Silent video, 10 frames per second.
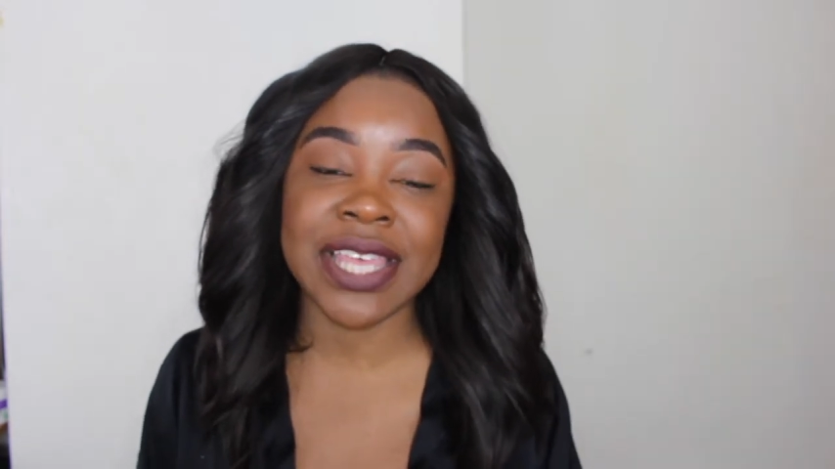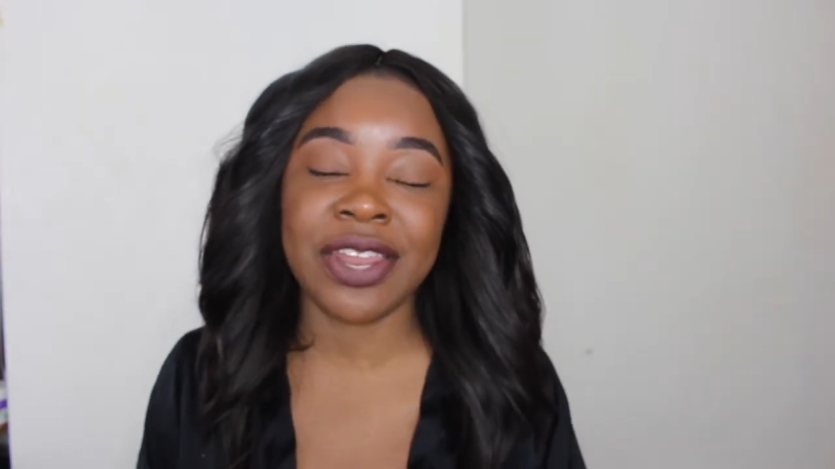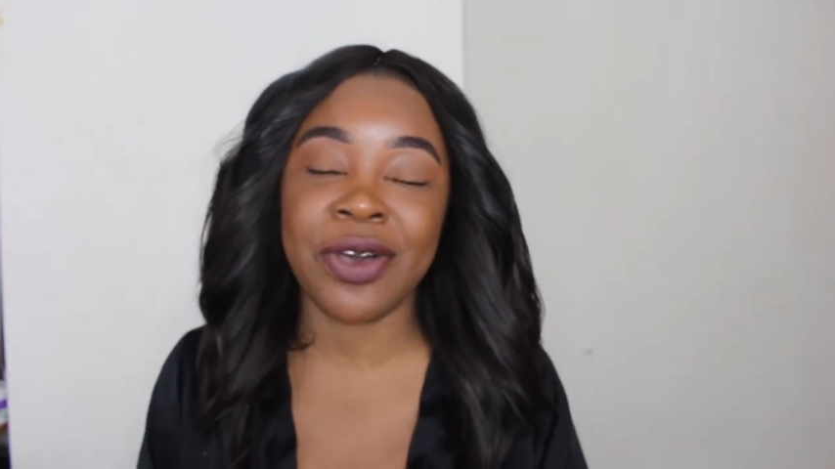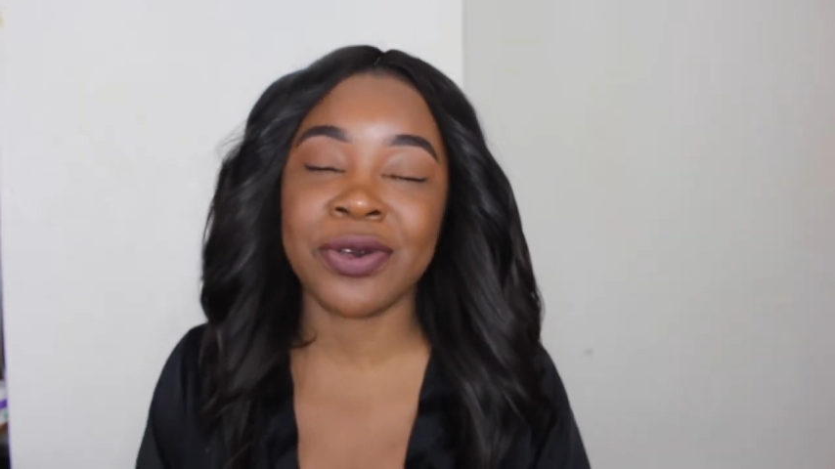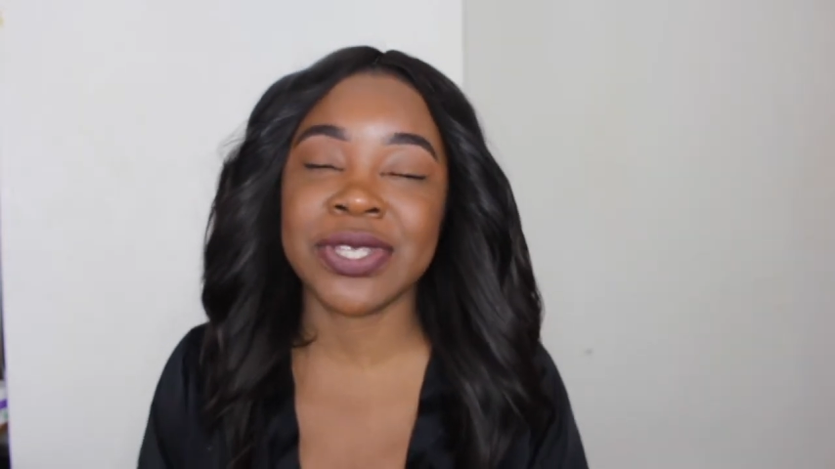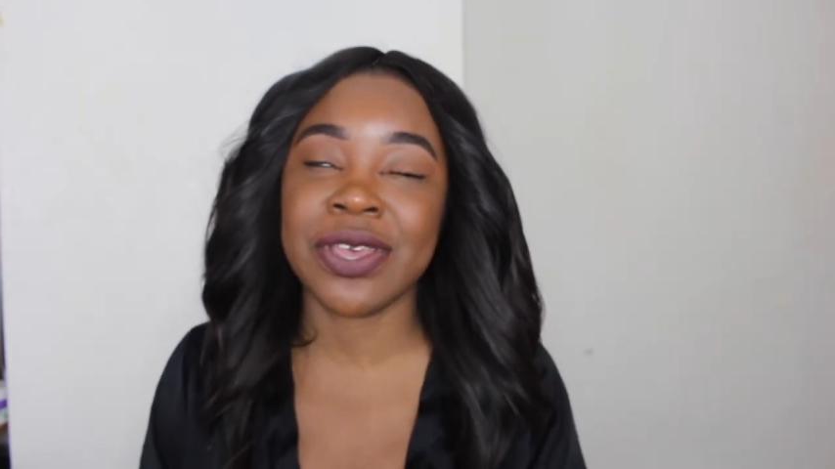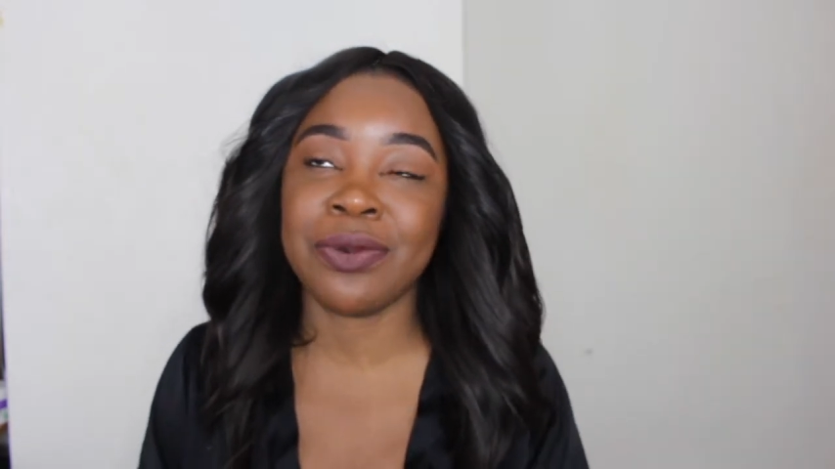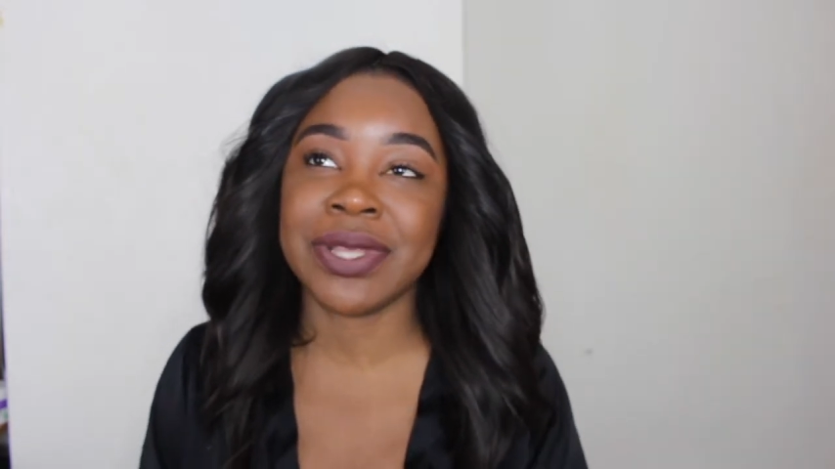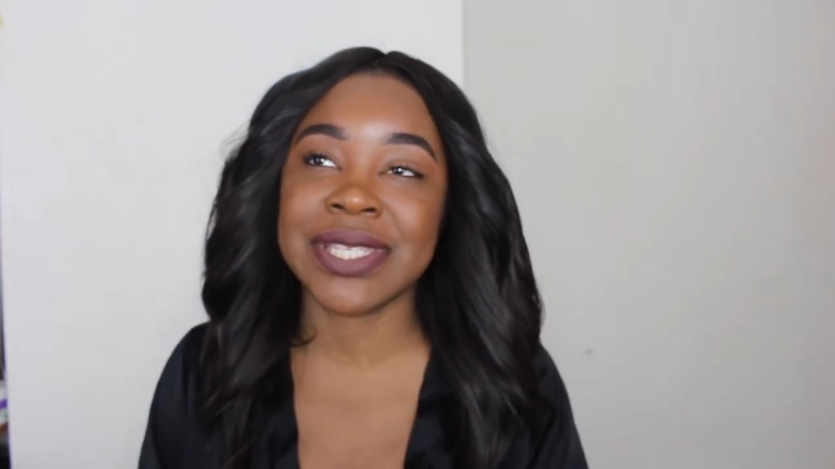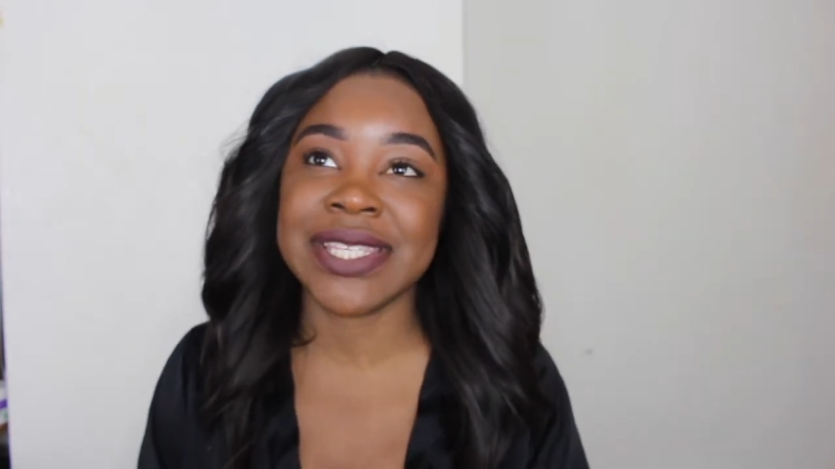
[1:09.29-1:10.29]
And I also
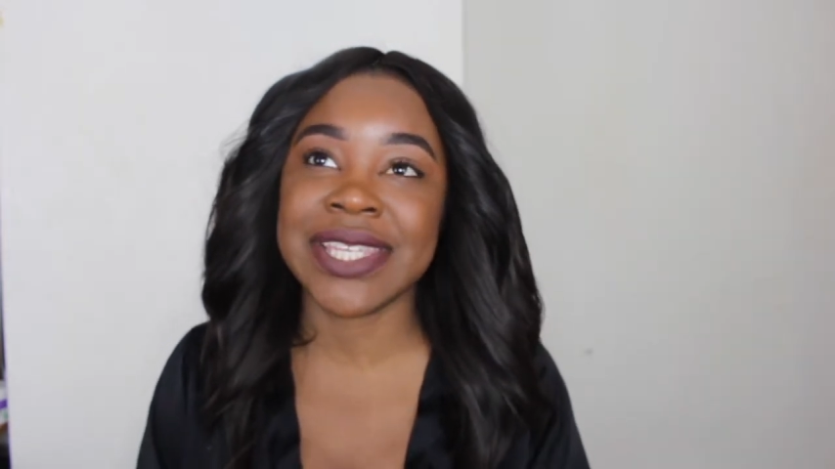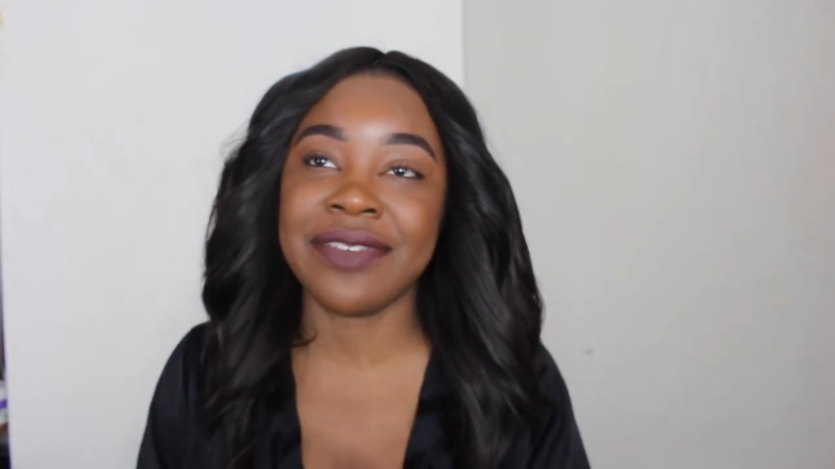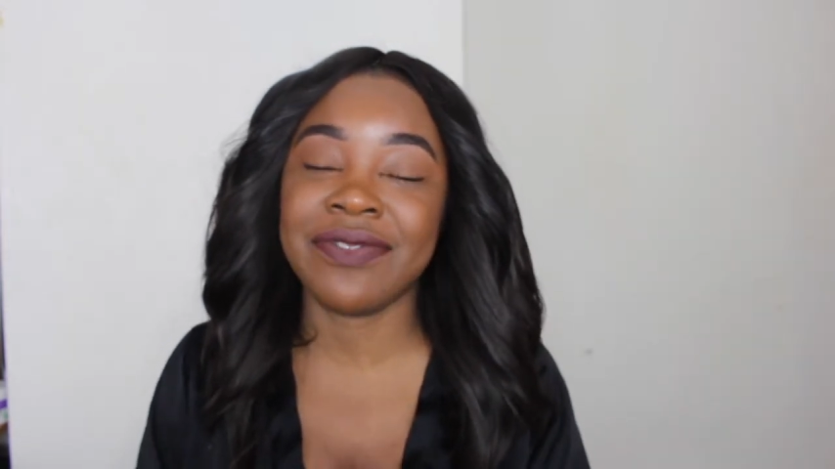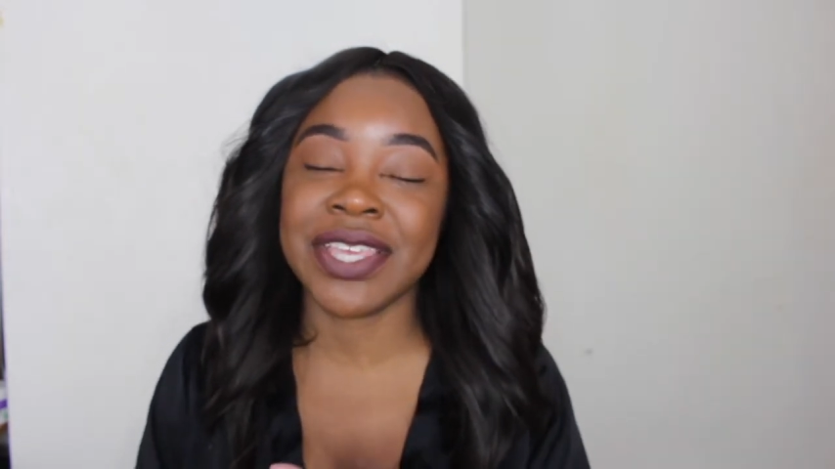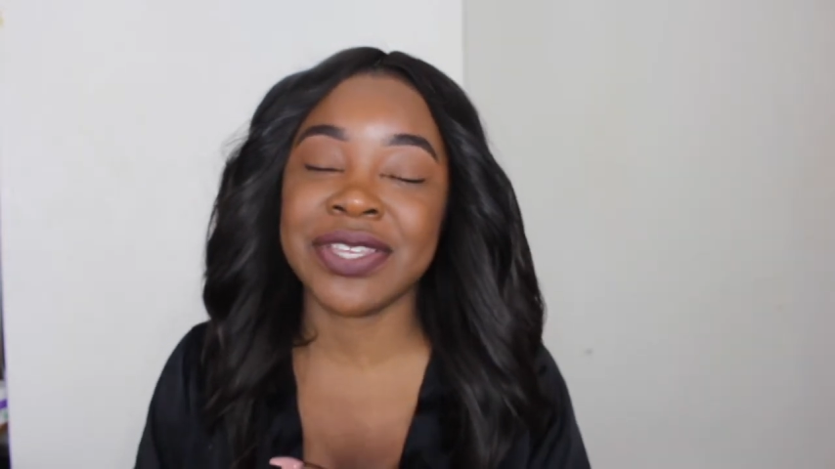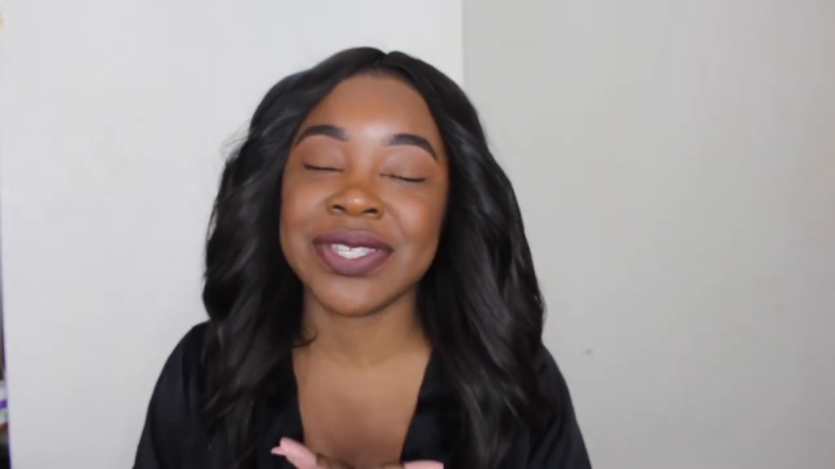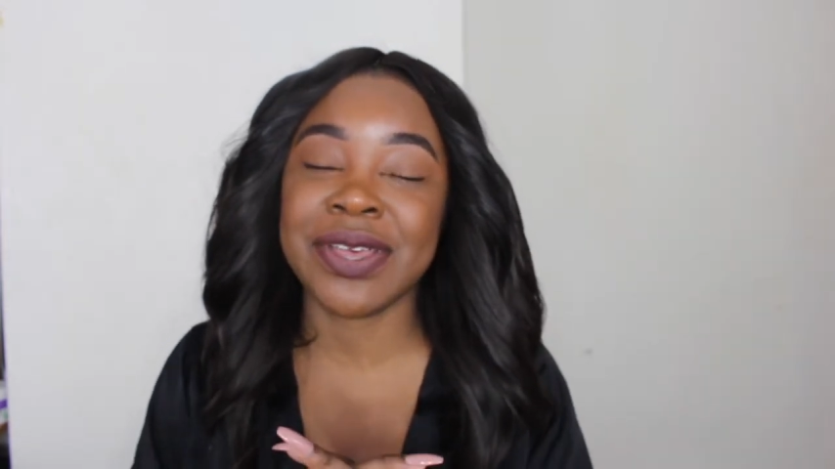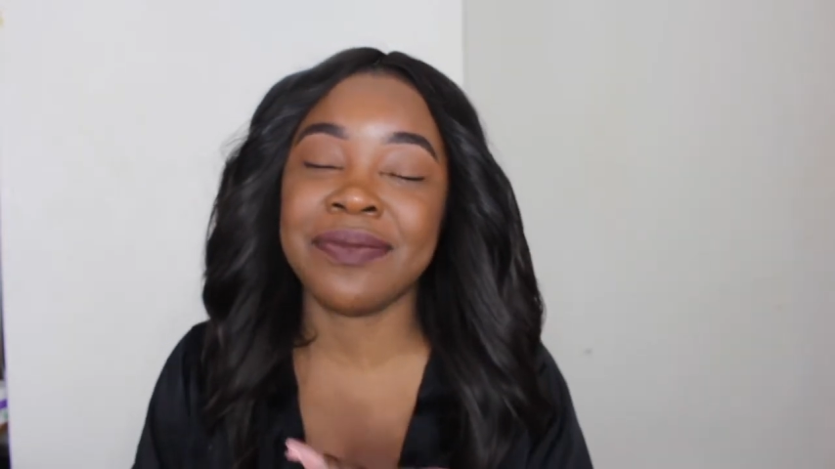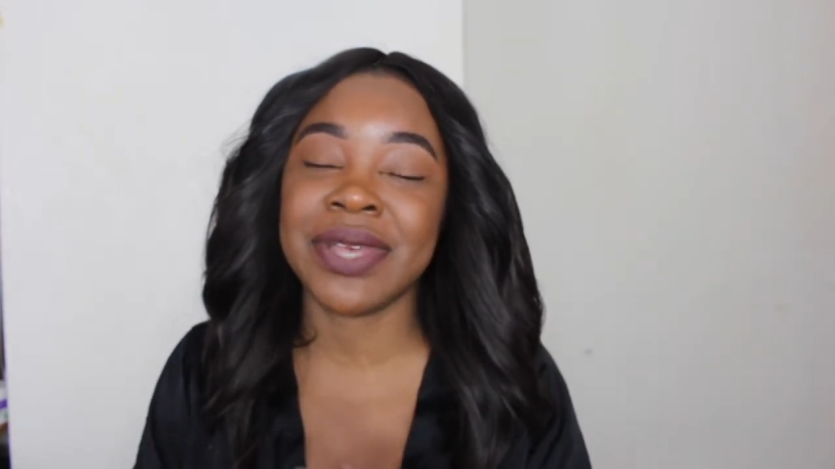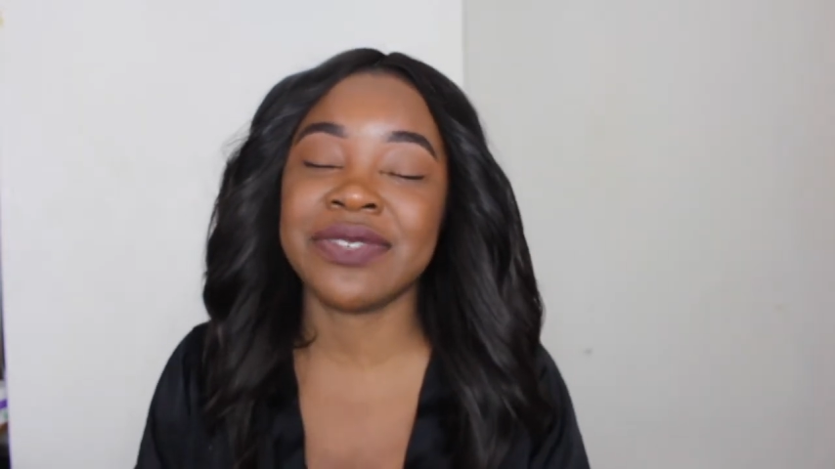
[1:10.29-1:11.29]
want to say thank you
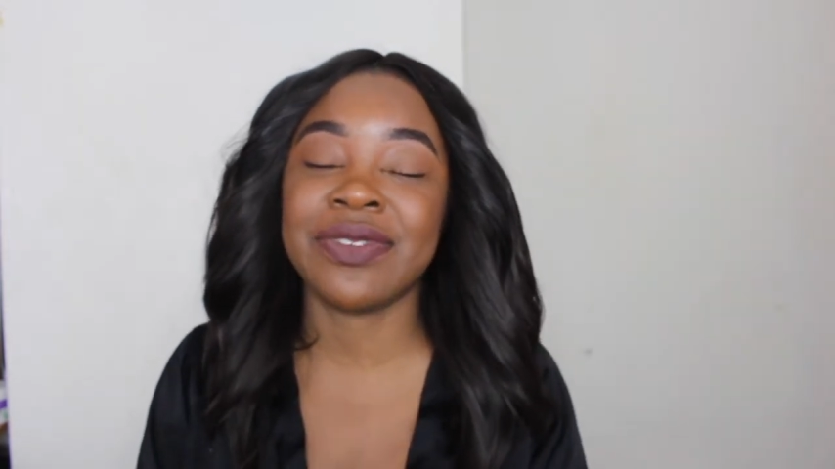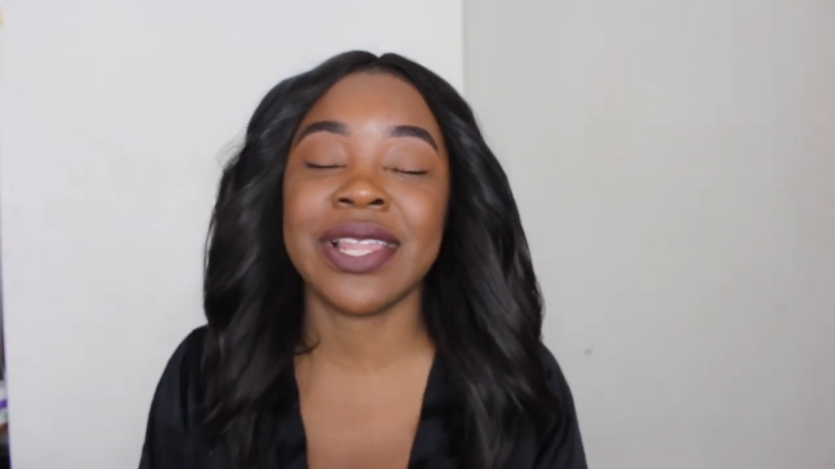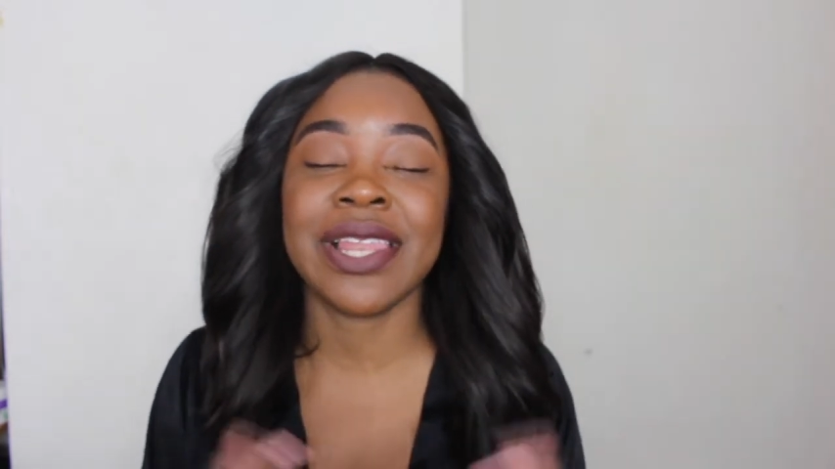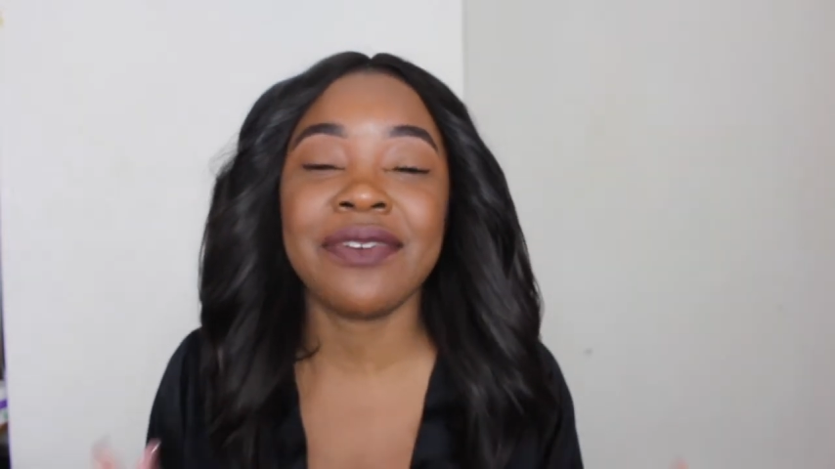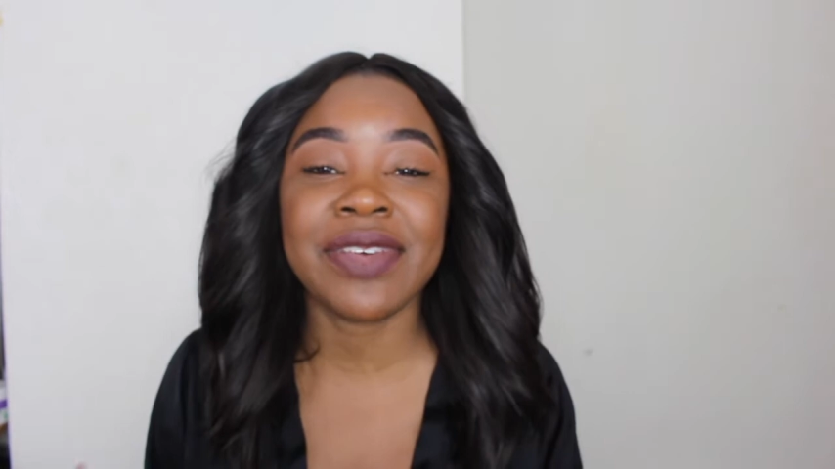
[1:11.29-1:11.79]
so much for the love